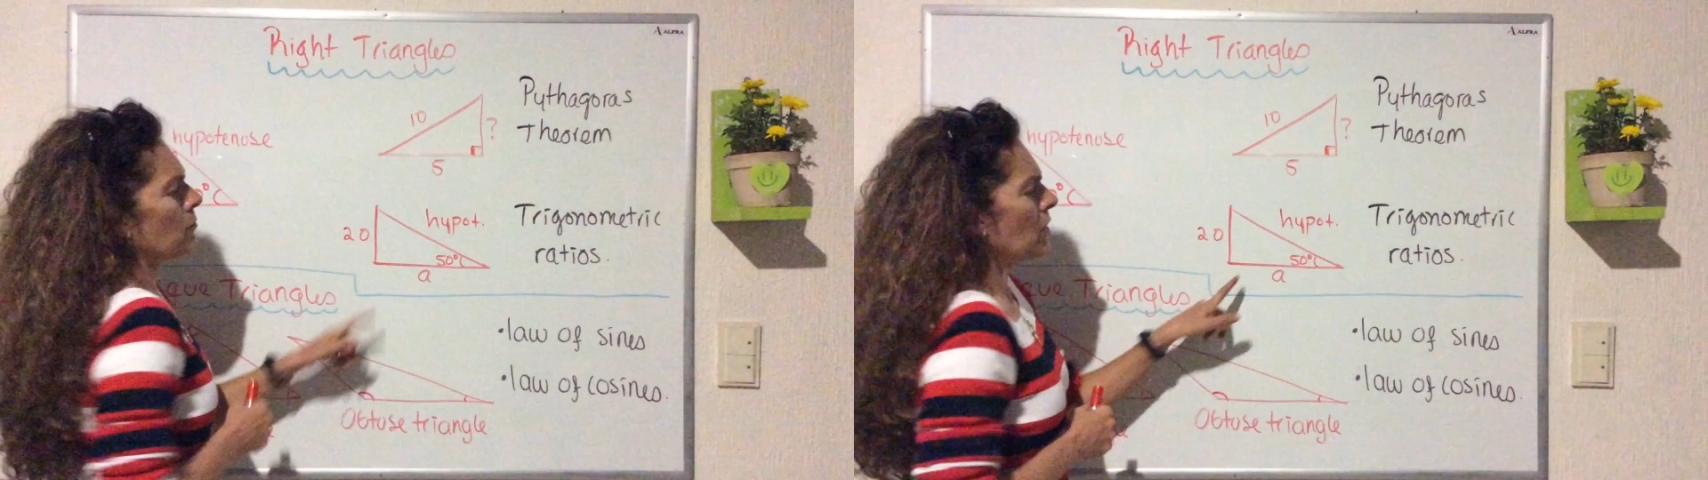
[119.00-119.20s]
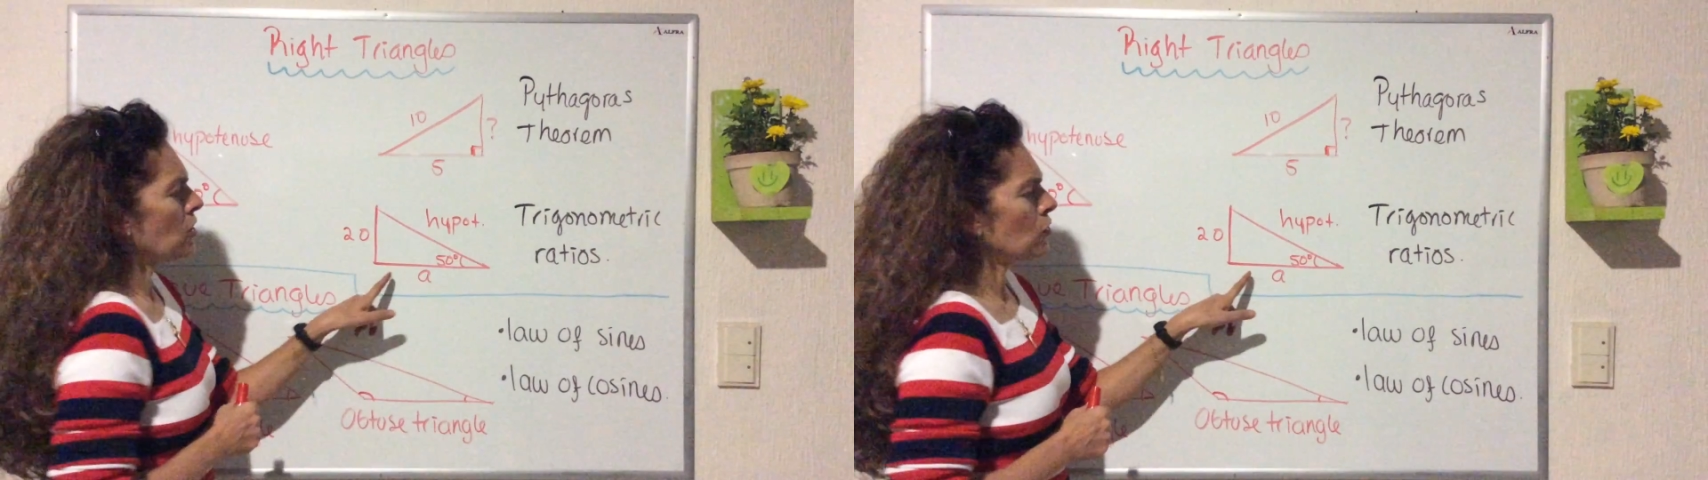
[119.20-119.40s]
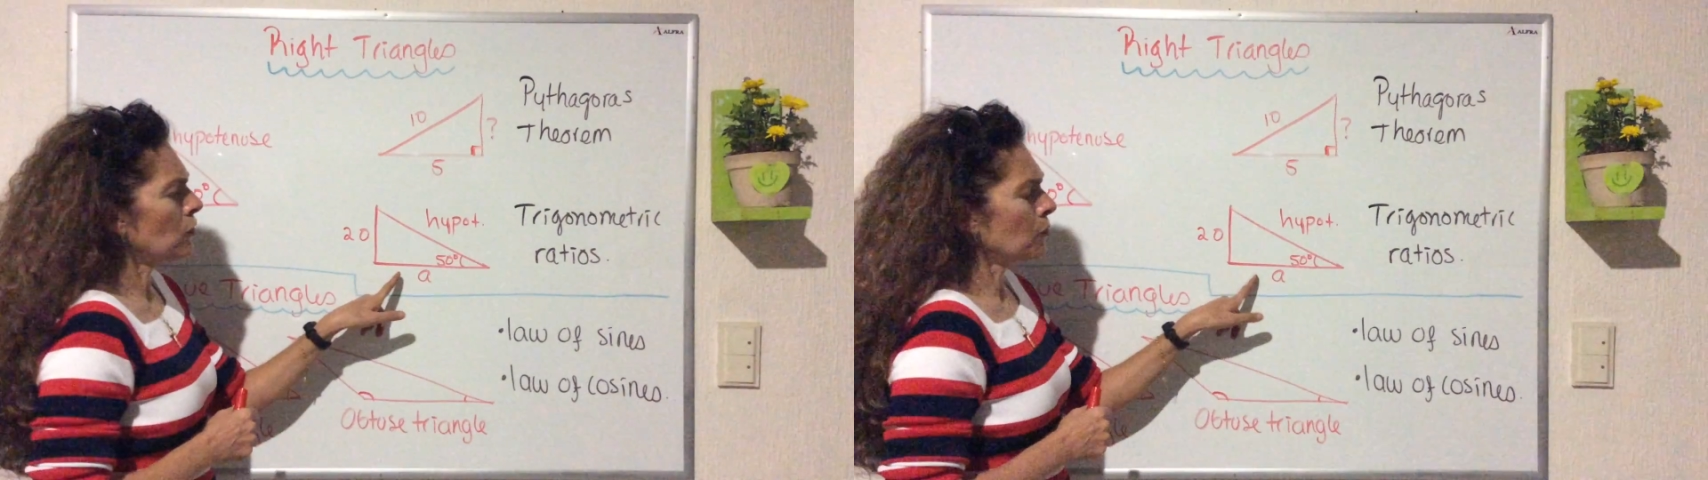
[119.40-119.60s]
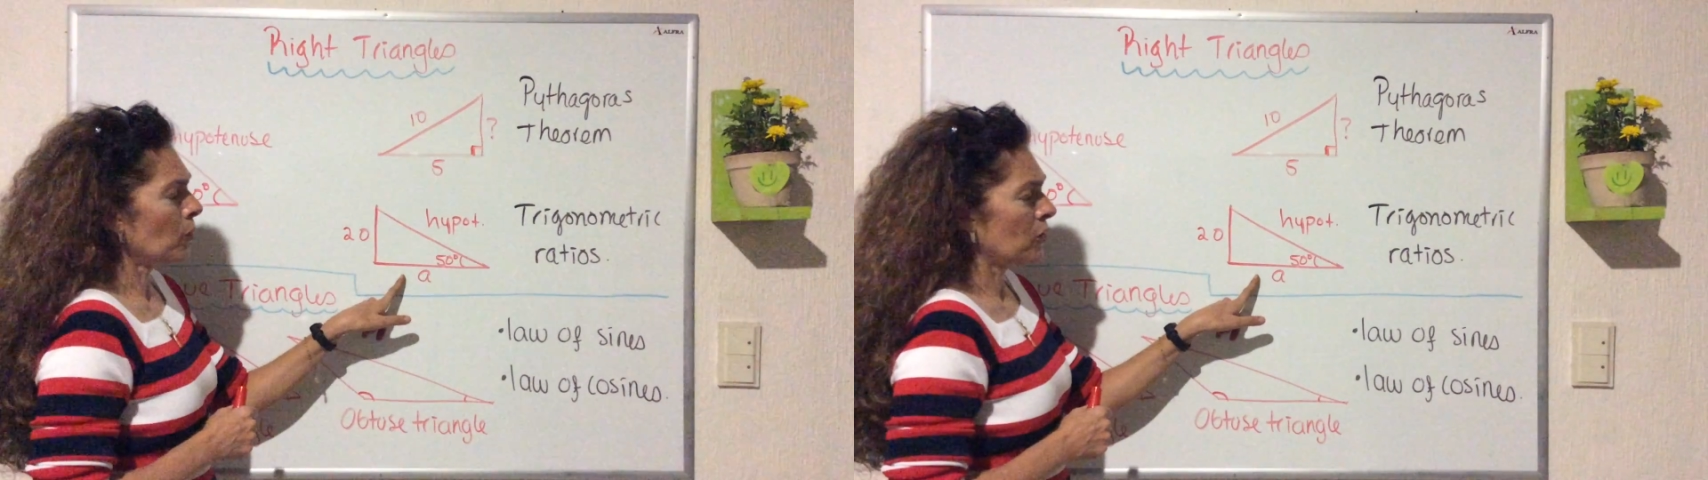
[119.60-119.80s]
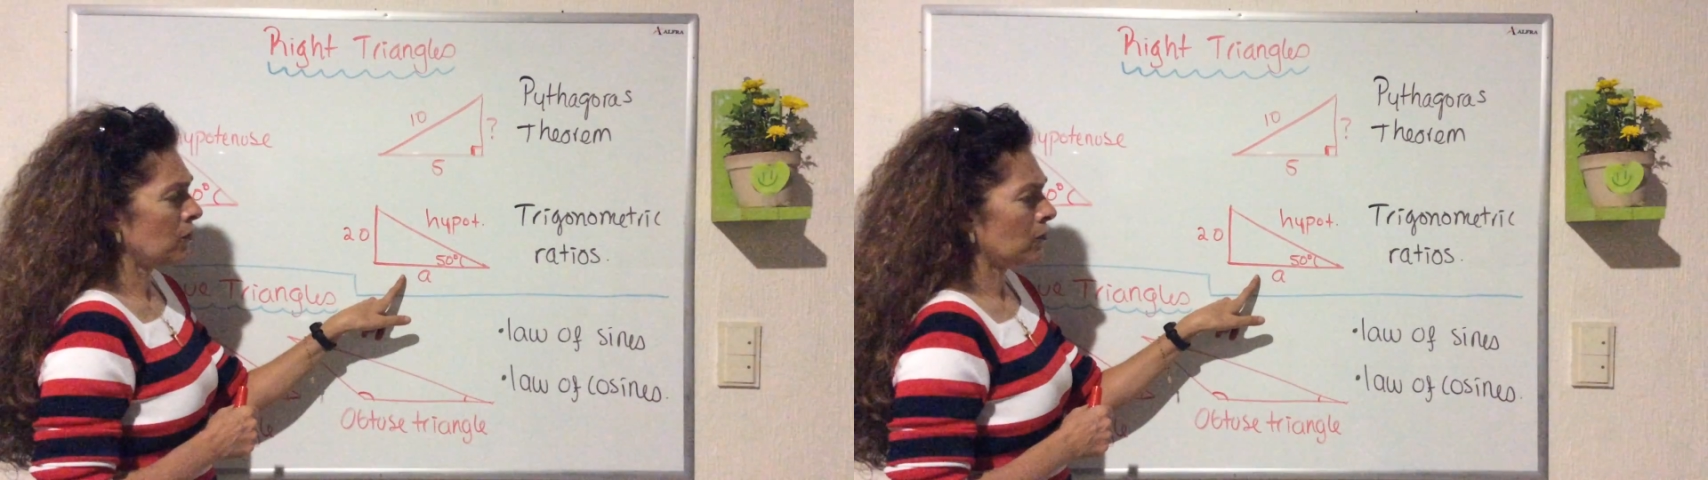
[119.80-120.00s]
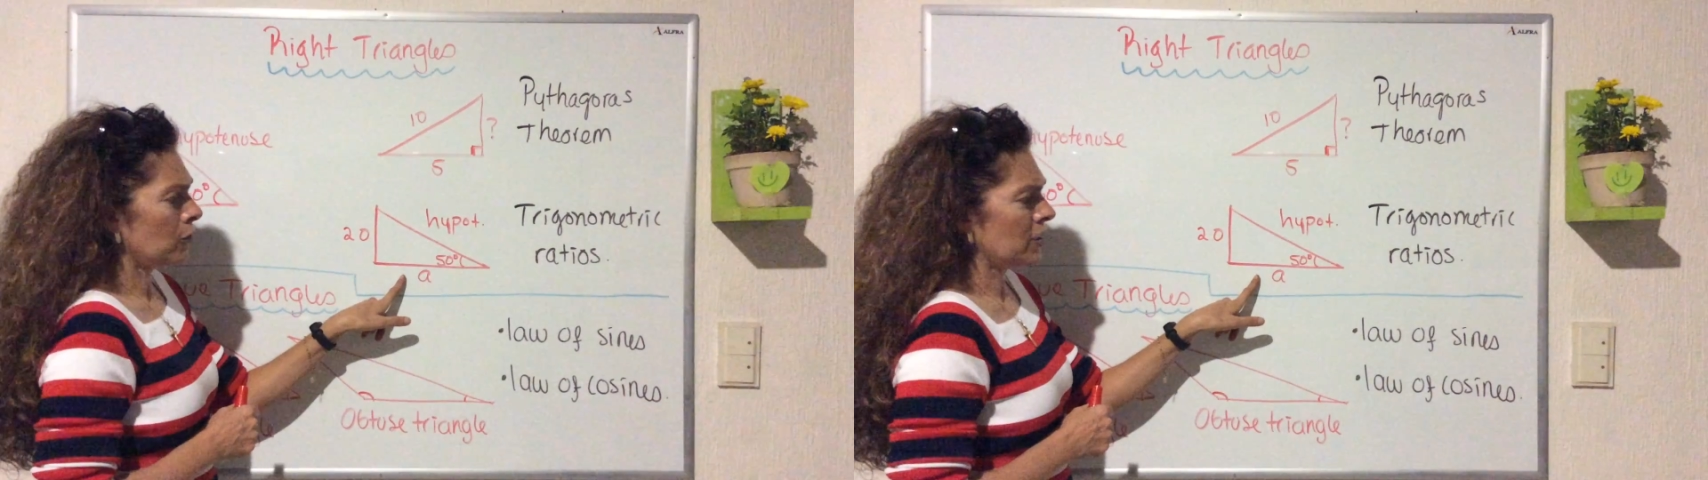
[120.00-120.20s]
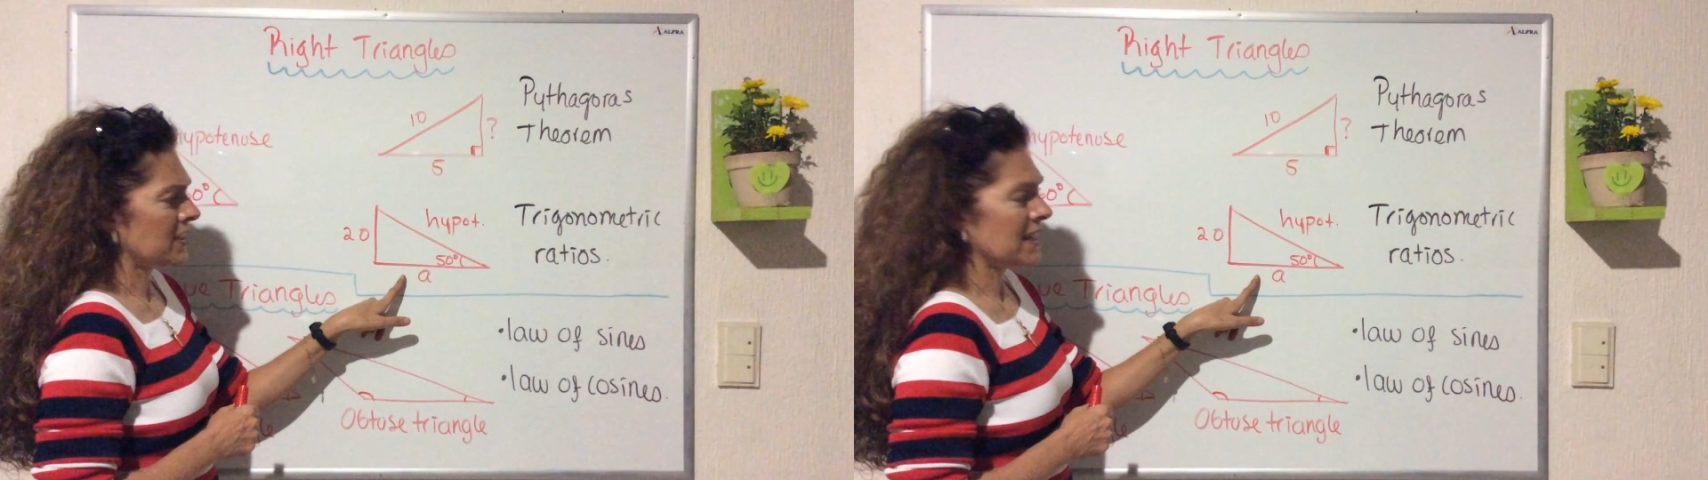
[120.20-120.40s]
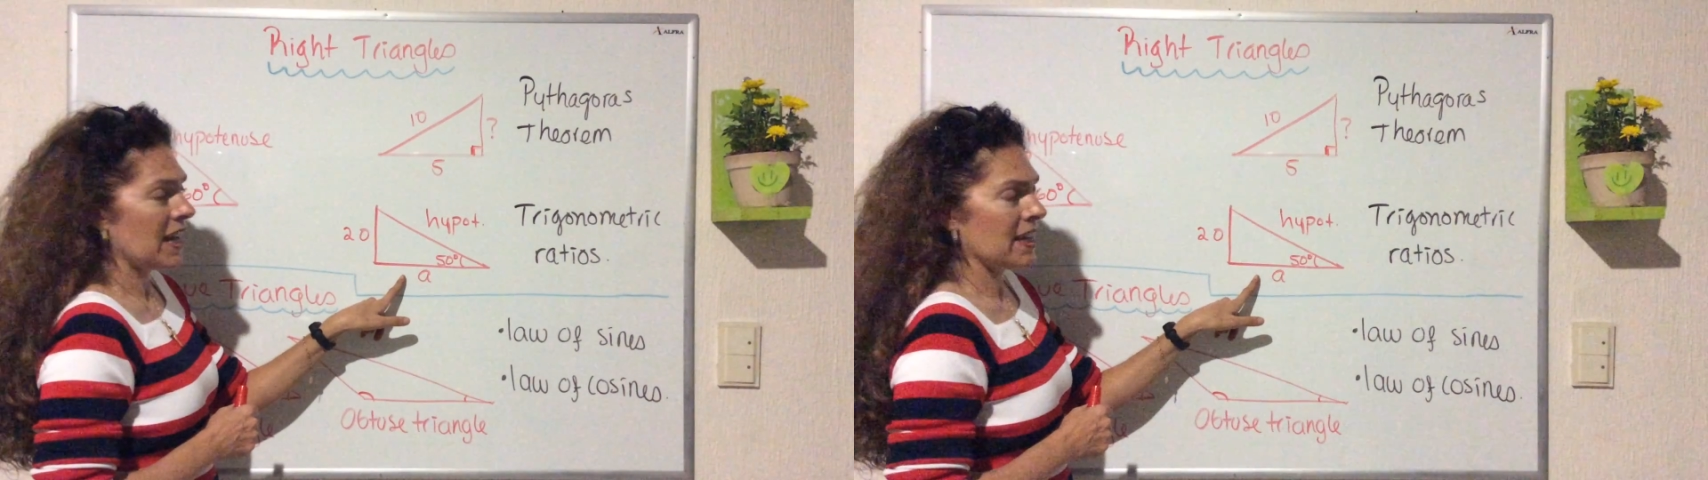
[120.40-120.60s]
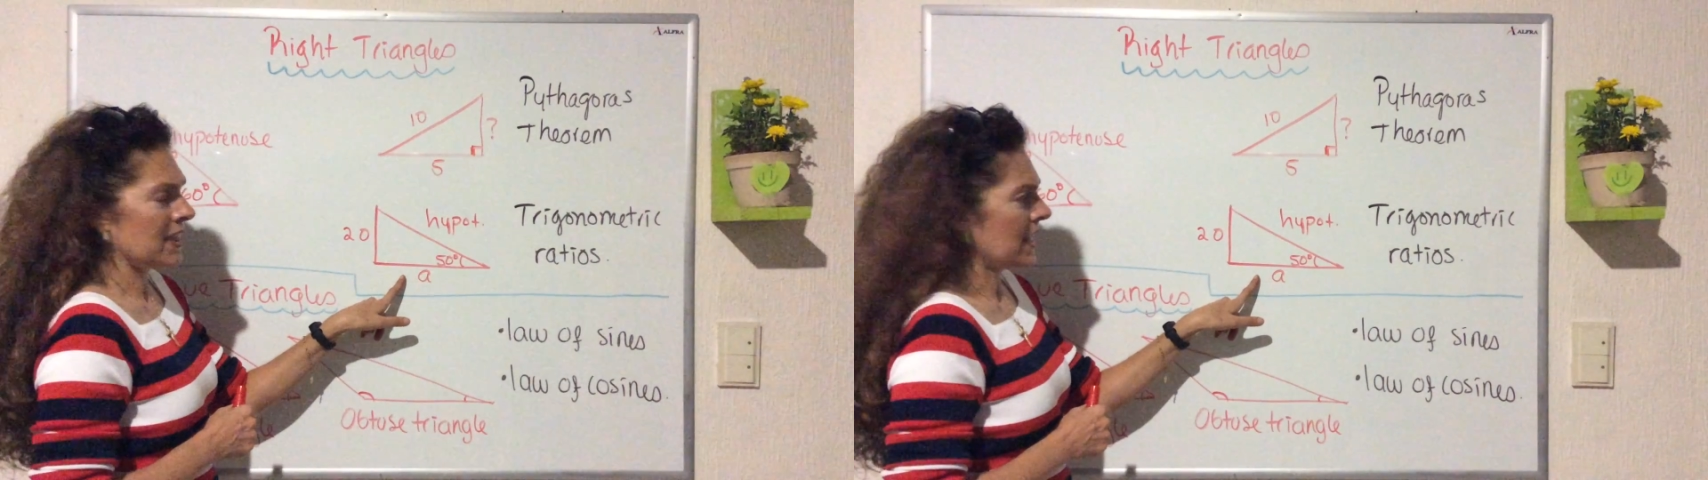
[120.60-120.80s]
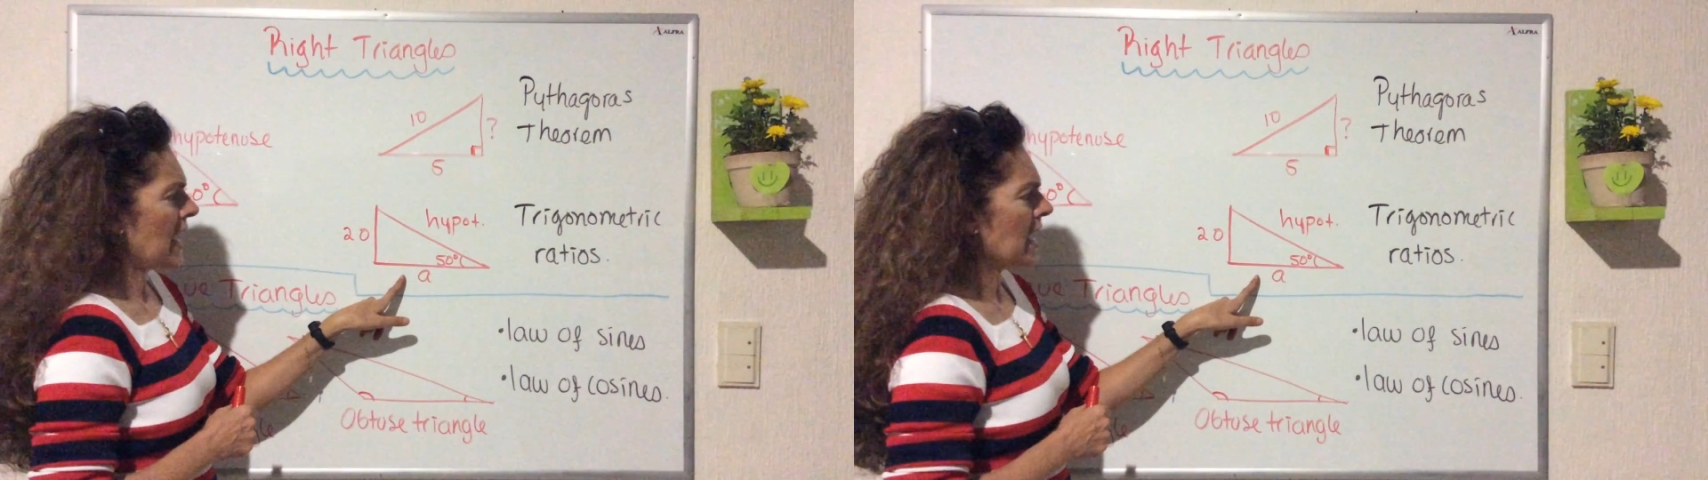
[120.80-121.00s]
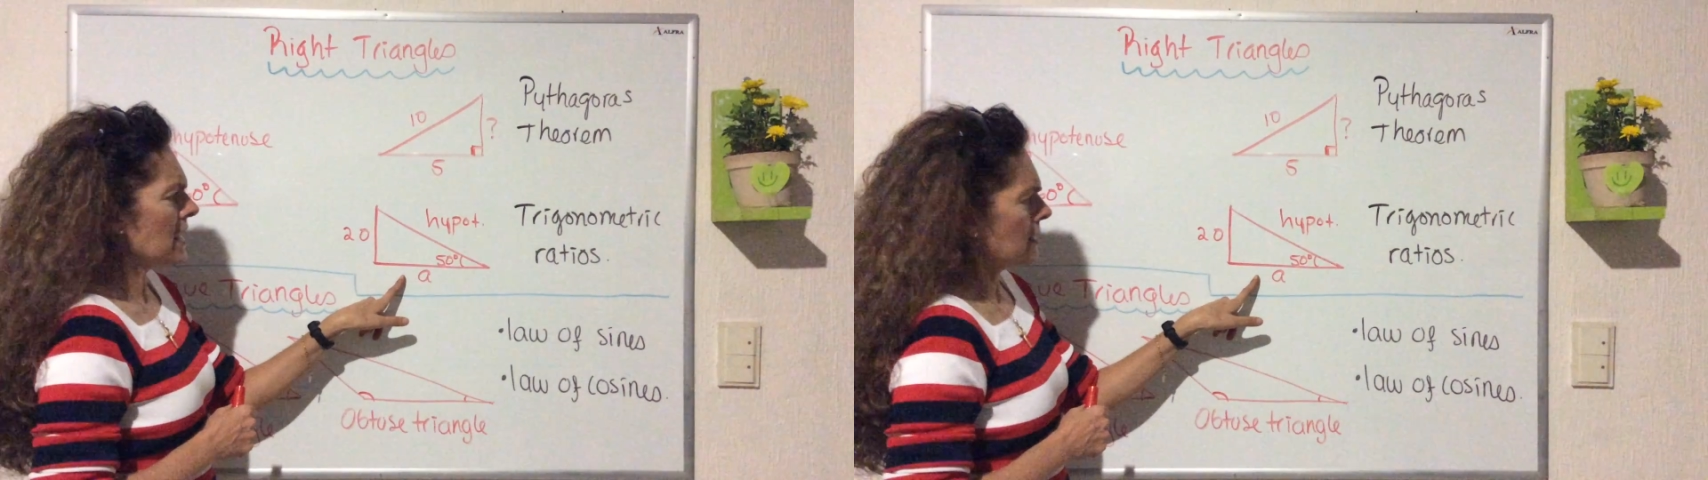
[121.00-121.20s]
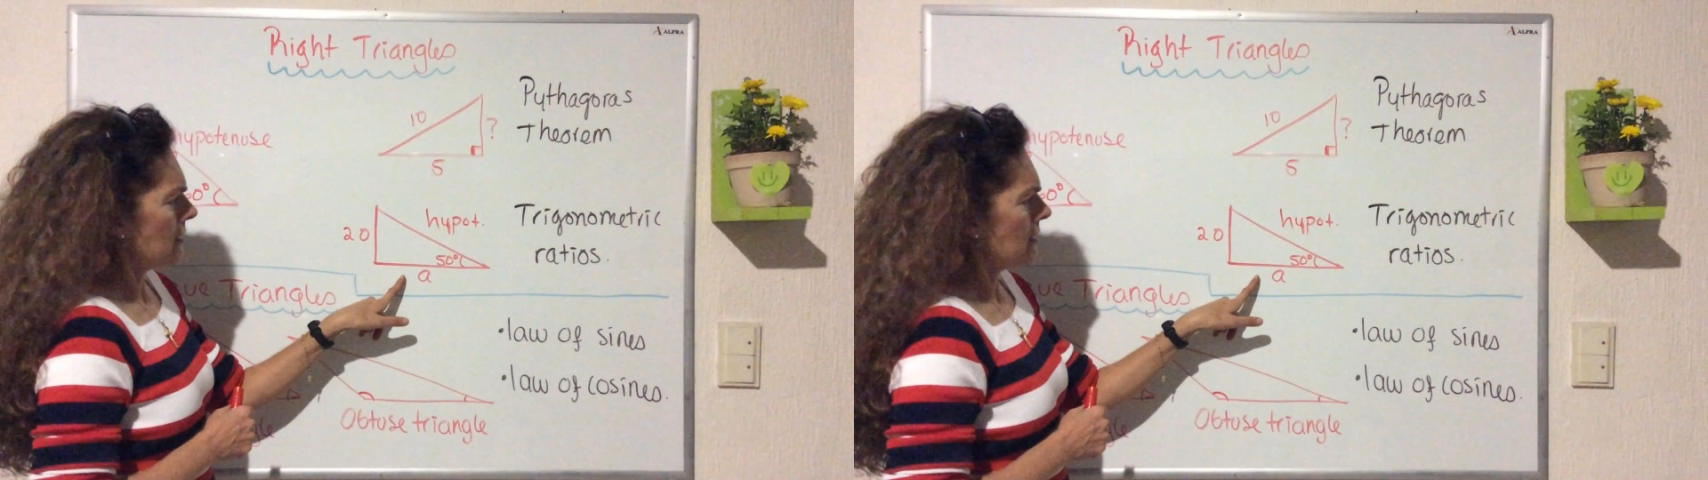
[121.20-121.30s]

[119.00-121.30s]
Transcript: measure but for the side A,